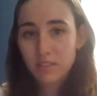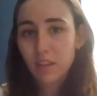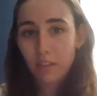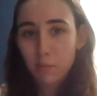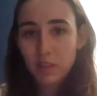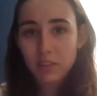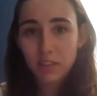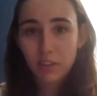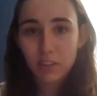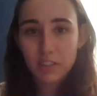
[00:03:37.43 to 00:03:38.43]
Sotheby's
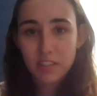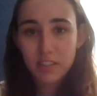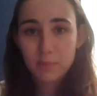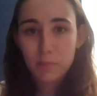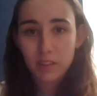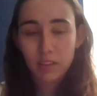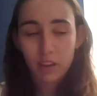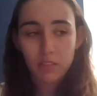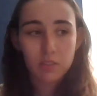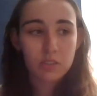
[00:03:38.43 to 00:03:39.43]
and Christie's being the
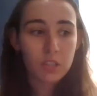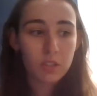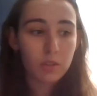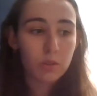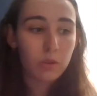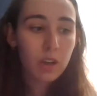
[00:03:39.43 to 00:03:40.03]
other two.